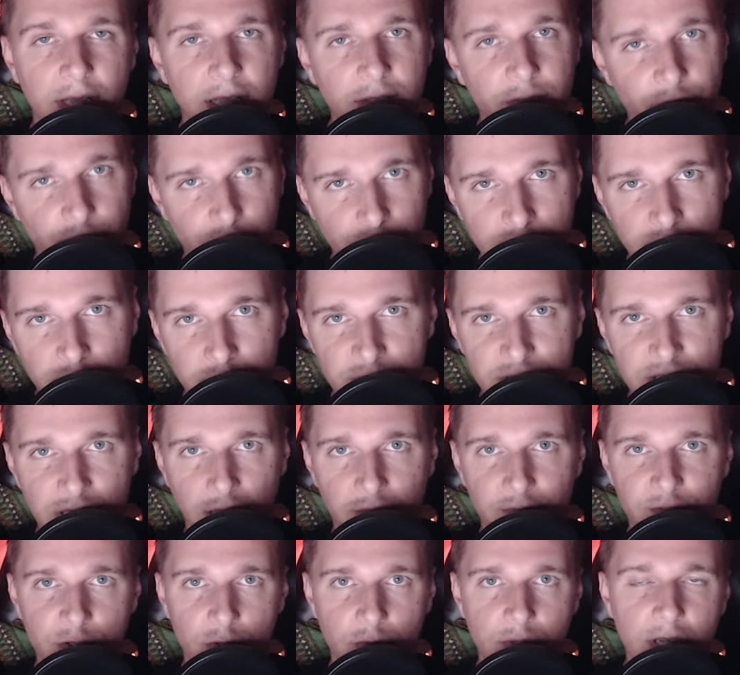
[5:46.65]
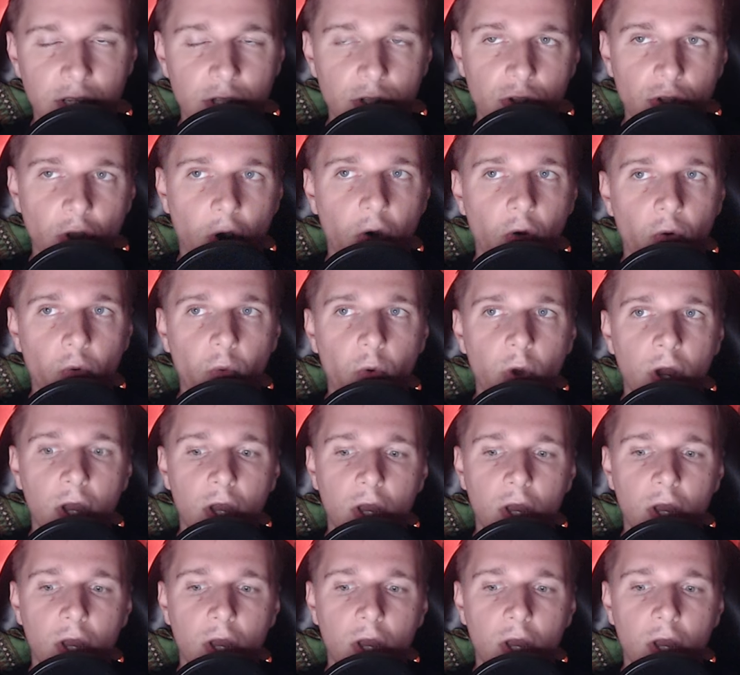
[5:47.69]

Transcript: and for themselves. So they know